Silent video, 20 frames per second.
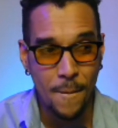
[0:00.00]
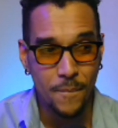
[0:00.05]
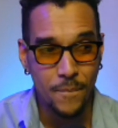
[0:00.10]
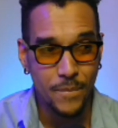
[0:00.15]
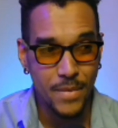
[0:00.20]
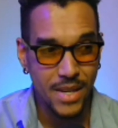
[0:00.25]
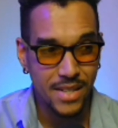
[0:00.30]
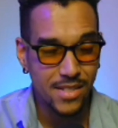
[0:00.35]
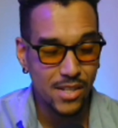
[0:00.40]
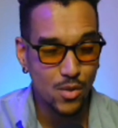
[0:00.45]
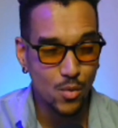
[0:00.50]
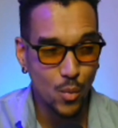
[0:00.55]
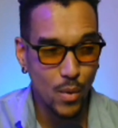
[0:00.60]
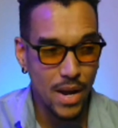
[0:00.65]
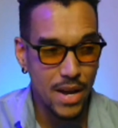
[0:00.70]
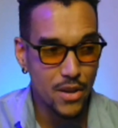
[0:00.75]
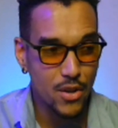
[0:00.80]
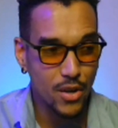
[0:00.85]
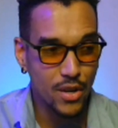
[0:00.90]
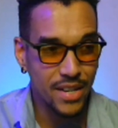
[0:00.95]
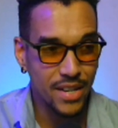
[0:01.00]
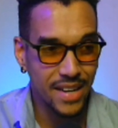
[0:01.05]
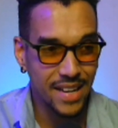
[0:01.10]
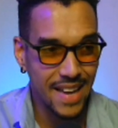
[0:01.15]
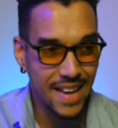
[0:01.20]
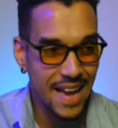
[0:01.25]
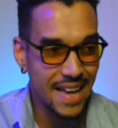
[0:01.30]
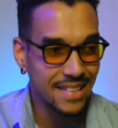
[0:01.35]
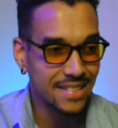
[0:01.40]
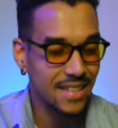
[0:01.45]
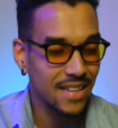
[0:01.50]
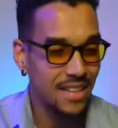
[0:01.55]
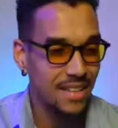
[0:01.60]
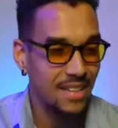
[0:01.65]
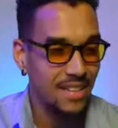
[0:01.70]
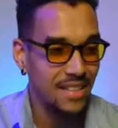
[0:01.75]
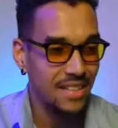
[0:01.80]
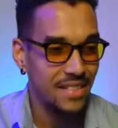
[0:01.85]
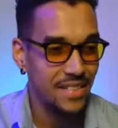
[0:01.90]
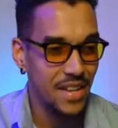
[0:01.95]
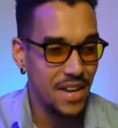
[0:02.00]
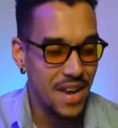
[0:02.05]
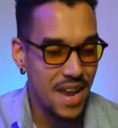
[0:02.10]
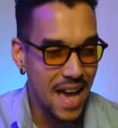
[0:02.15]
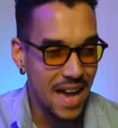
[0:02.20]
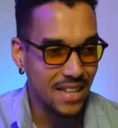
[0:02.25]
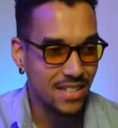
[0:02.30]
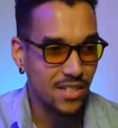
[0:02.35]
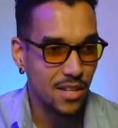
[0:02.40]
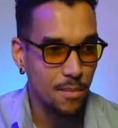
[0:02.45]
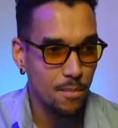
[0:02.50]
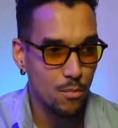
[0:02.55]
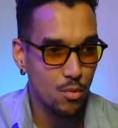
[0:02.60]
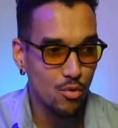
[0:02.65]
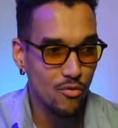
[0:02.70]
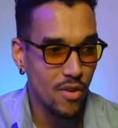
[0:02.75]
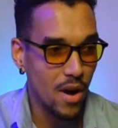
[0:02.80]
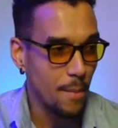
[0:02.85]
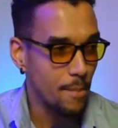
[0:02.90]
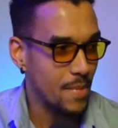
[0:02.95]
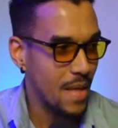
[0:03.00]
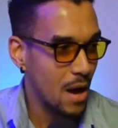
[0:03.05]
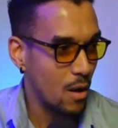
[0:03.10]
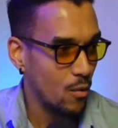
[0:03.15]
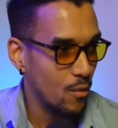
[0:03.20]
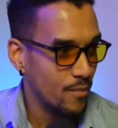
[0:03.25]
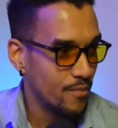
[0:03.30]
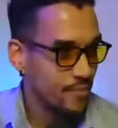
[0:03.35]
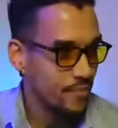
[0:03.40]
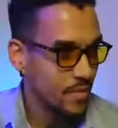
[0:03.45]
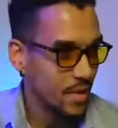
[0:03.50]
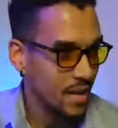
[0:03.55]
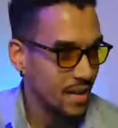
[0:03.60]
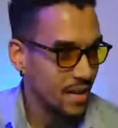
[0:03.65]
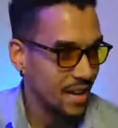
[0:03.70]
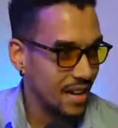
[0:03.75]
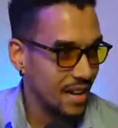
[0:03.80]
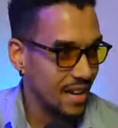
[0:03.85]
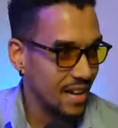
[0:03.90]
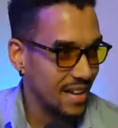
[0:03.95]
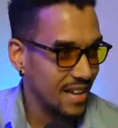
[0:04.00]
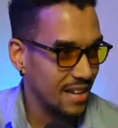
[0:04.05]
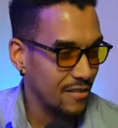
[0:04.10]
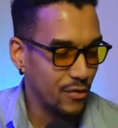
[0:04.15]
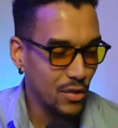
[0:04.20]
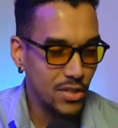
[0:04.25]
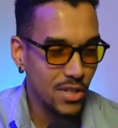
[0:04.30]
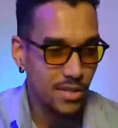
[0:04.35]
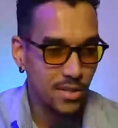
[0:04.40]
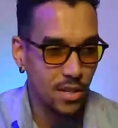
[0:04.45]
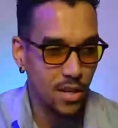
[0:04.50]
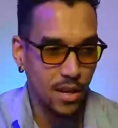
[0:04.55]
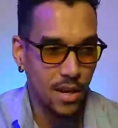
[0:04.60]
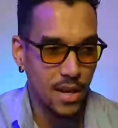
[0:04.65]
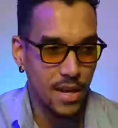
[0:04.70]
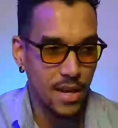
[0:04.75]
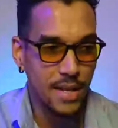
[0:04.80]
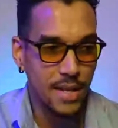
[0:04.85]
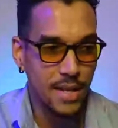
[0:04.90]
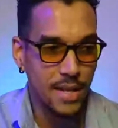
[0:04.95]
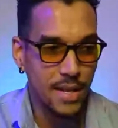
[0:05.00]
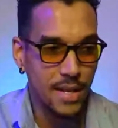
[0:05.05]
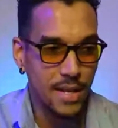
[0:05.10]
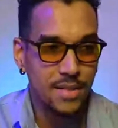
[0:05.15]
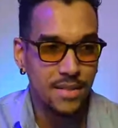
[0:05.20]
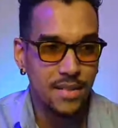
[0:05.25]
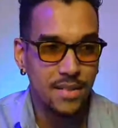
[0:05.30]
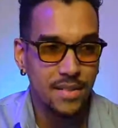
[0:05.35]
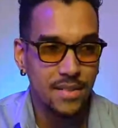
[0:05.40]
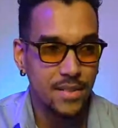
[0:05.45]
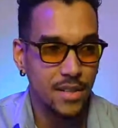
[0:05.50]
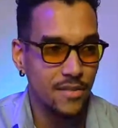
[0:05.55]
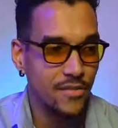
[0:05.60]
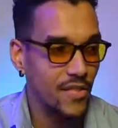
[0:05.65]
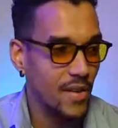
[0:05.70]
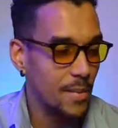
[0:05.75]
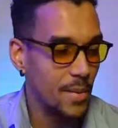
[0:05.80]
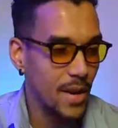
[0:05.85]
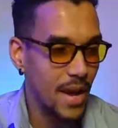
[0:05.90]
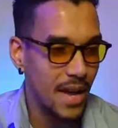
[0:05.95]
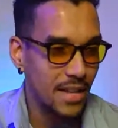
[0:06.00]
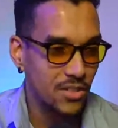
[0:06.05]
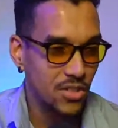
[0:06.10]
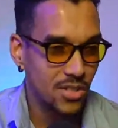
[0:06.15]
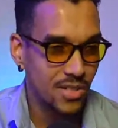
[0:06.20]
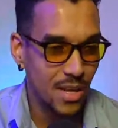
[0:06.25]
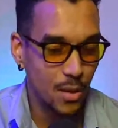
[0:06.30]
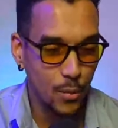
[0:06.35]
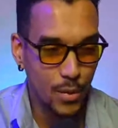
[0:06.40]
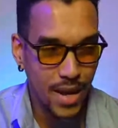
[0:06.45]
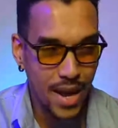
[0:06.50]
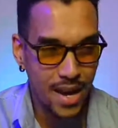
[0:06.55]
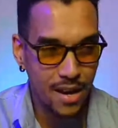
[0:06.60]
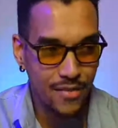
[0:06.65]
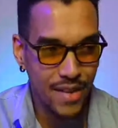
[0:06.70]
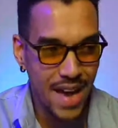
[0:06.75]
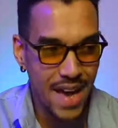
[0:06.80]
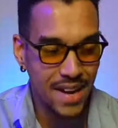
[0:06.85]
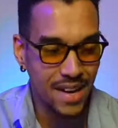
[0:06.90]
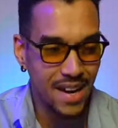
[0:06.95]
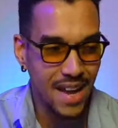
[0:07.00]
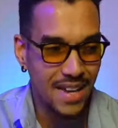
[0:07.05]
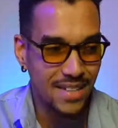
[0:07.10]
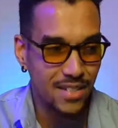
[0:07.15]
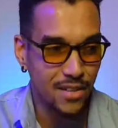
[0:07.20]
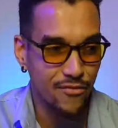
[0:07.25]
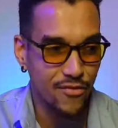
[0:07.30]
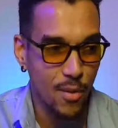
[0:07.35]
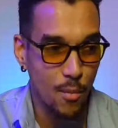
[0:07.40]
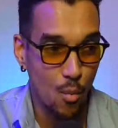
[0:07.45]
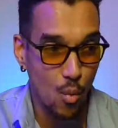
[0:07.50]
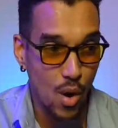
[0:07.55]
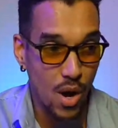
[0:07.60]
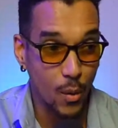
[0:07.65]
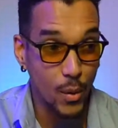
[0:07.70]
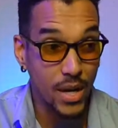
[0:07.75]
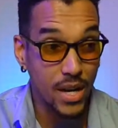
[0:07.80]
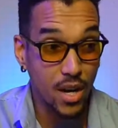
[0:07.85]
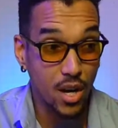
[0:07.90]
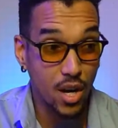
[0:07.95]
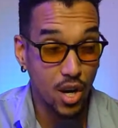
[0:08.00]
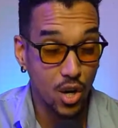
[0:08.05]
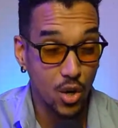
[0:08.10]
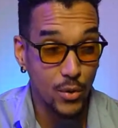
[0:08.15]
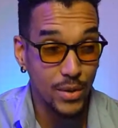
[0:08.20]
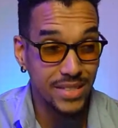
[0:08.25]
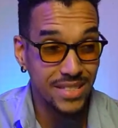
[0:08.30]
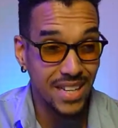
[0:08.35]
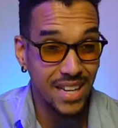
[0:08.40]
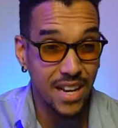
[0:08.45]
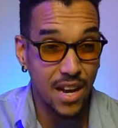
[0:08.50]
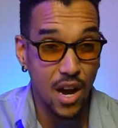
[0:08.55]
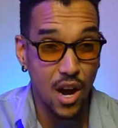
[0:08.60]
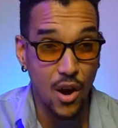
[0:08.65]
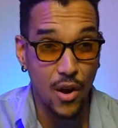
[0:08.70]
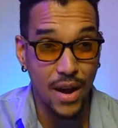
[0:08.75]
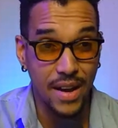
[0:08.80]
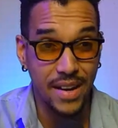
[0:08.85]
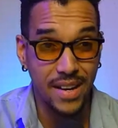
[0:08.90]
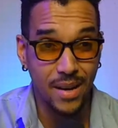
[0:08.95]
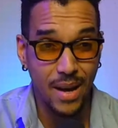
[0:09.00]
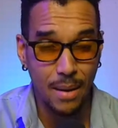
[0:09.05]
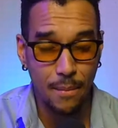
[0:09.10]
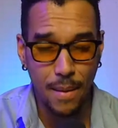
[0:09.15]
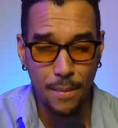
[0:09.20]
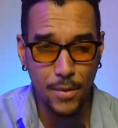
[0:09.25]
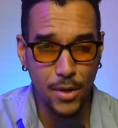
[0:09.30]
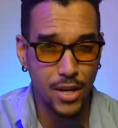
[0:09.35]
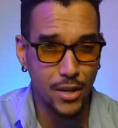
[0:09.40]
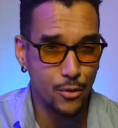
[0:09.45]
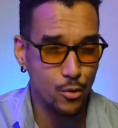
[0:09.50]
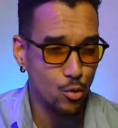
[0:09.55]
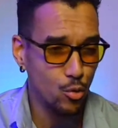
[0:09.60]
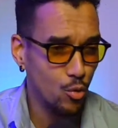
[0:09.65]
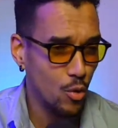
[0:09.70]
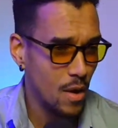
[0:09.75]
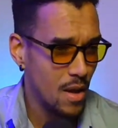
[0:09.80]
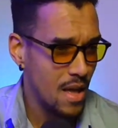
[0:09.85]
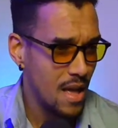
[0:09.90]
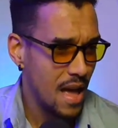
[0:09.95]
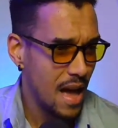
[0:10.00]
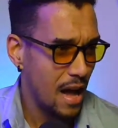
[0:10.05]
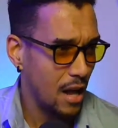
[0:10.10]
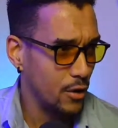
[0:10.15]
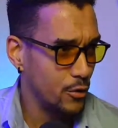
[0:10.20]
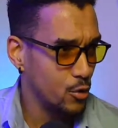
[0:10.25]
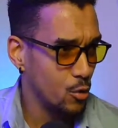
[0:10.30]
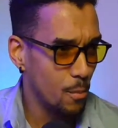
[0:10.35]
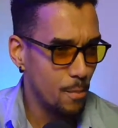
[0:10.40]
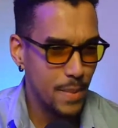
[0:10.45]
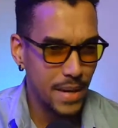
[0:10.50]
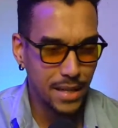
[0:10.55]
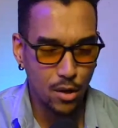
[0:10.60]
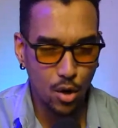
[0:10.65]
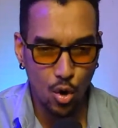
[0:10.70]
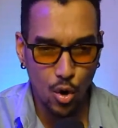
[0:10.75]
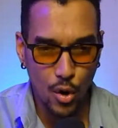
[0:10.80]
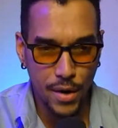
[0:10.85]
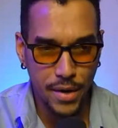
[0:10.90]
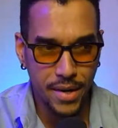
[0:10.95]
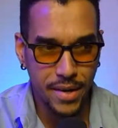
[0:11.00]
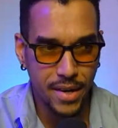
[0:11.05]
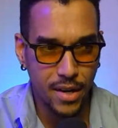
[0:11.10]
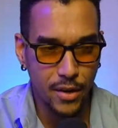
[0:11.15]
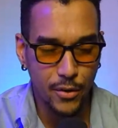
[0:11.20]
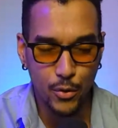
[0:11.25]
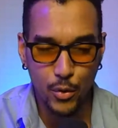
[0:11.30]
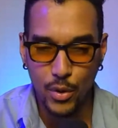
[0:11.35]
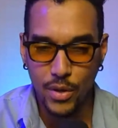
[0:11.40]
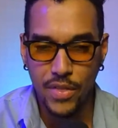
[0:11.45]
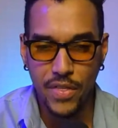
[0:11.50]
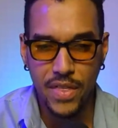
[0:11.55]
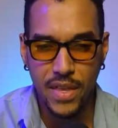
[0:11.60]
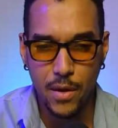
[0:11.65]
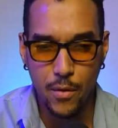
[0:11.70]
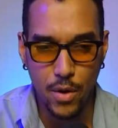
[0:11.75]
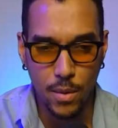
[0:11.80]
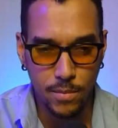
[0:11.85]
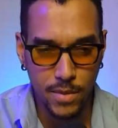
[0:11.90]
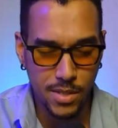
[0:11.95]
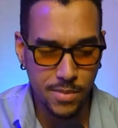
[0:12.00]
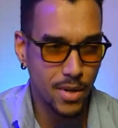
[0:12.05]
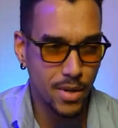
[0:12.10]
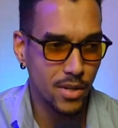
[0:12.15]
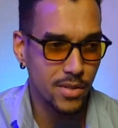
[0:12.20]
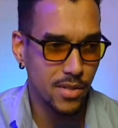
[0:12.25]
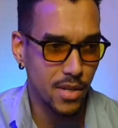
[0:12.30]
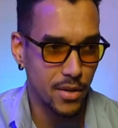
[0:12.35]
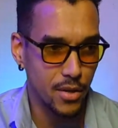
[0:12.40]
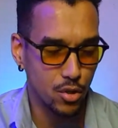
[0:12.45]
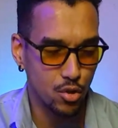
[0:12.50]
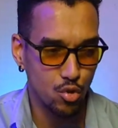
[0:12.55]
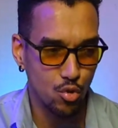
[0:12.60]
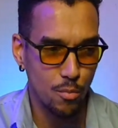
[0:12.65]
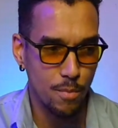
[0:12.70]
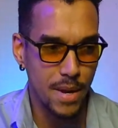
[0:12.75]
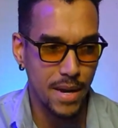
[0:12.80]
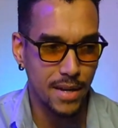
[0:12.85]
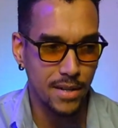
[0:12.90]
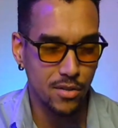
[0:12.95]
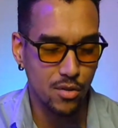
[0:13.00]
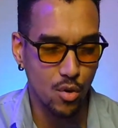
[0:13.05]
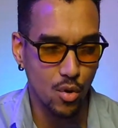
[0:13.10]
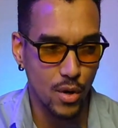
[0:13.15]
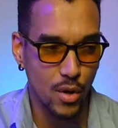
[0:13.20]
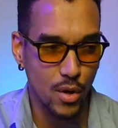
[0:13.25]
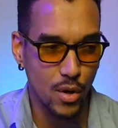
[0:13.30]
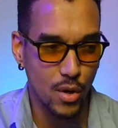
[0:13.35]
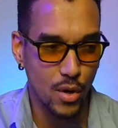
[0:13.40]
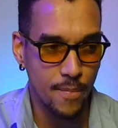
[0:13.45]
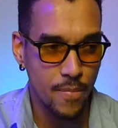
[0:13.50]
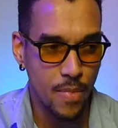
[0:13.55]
This is where you're going to get the next move up. Now, if we just look at the Fibonacci's and we kind of analyze it from where we currently are, and I'll do Bitcoin and I'll do Ethereum just because they're the two biggest coins.